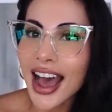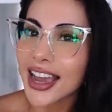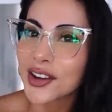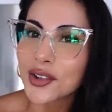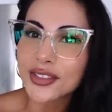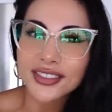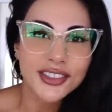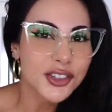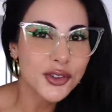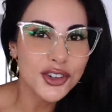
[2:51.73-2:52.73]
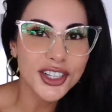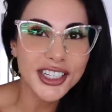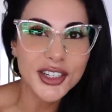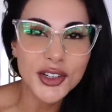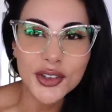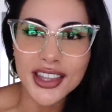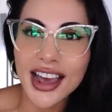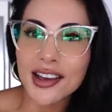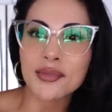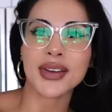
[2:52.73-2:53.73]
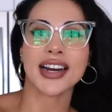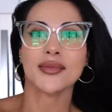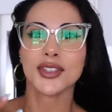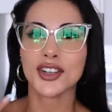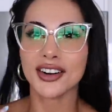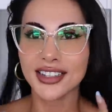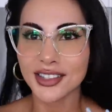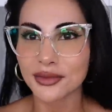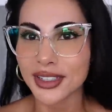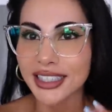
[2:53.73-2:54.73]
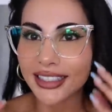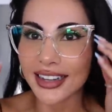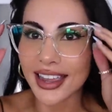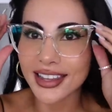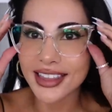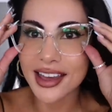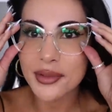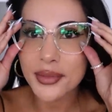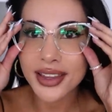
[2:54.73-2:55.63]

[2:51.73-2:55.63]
I don't usually do that, but I'm starting to really like them.